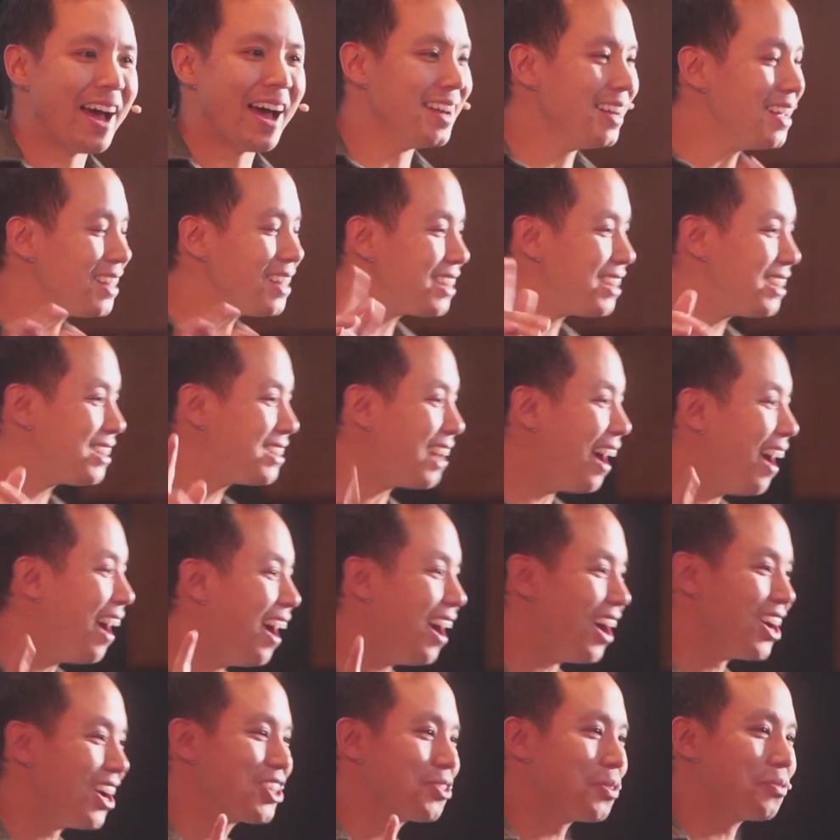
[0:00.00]
And this
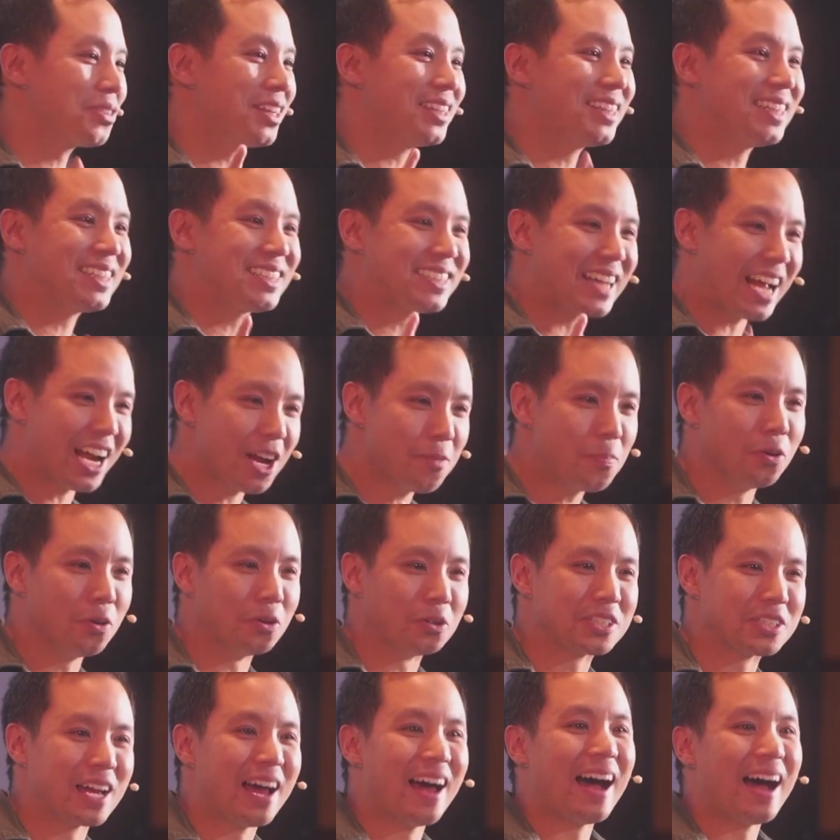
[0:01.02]
starts with the
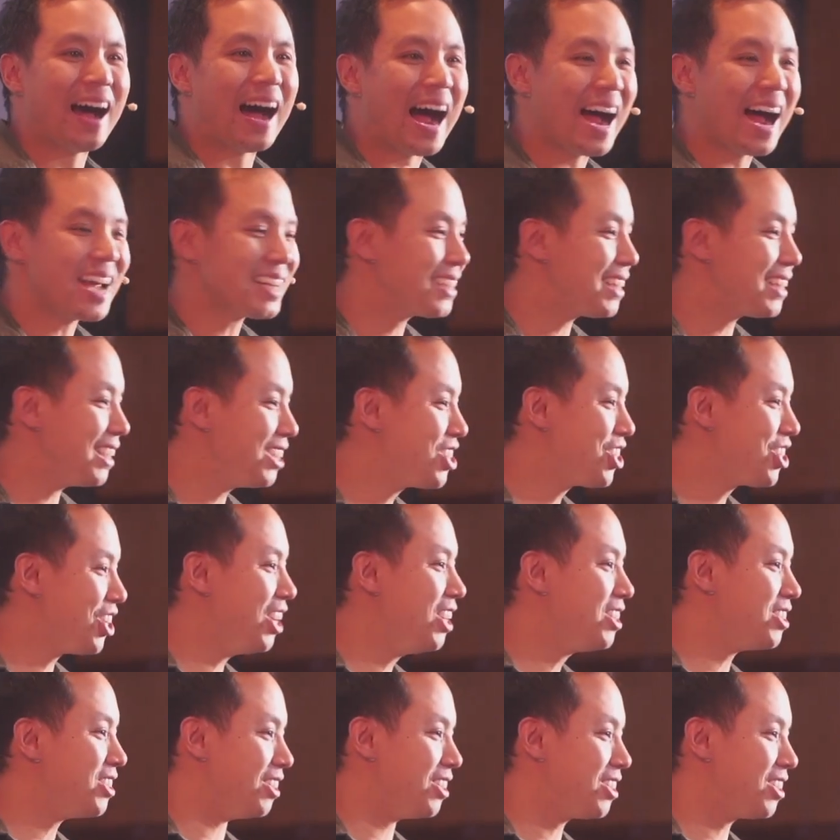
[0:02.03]
disciples asking
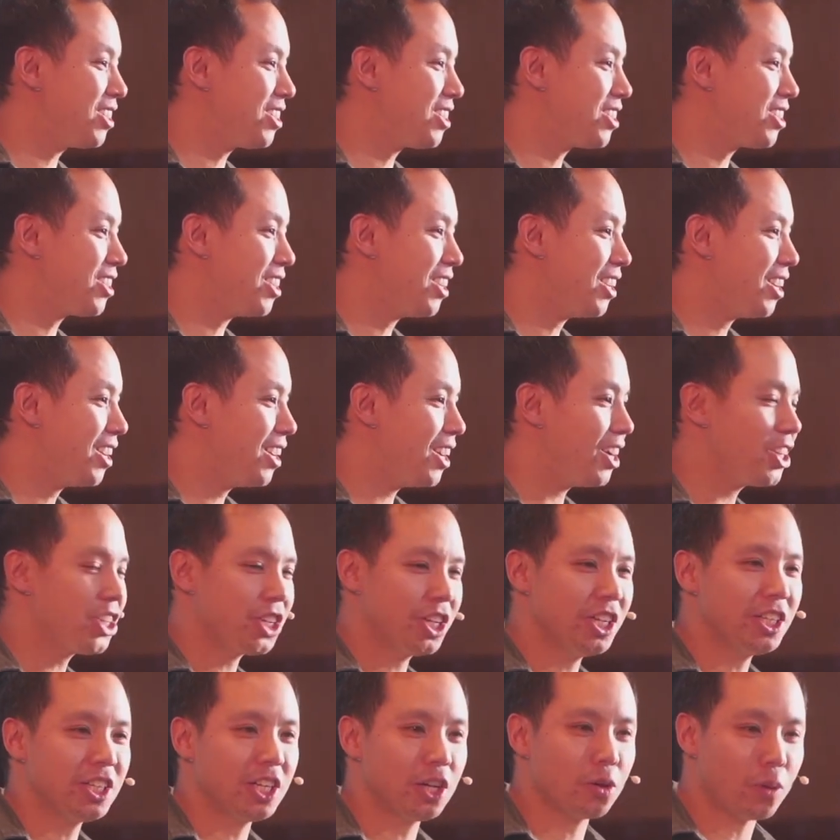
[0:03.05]
Jesus a
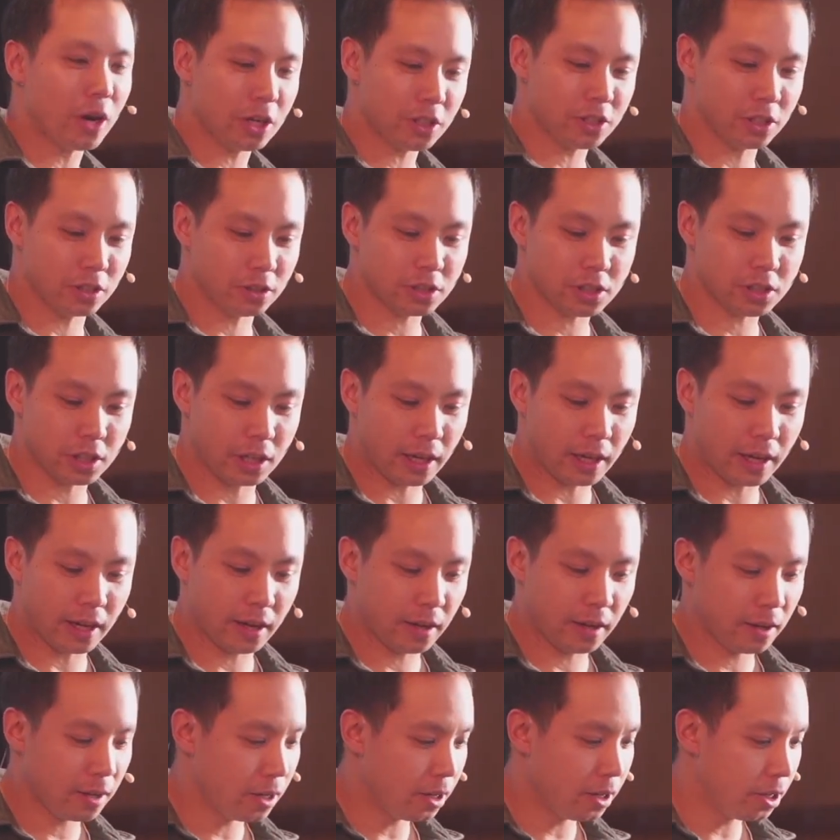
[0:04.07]
cheeky question, doesn't
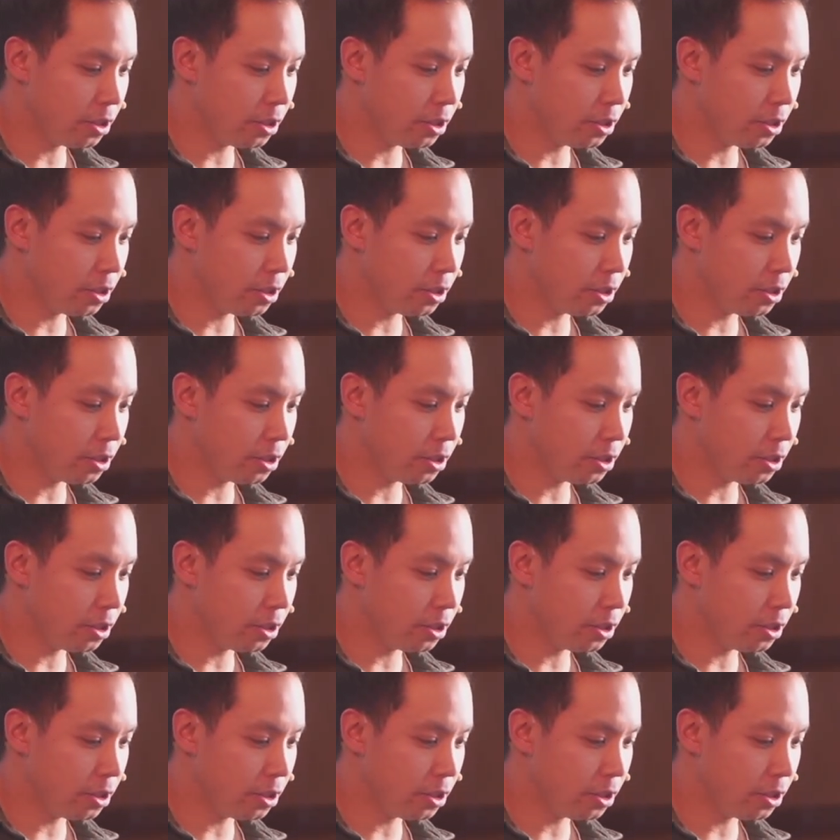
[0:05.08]
it?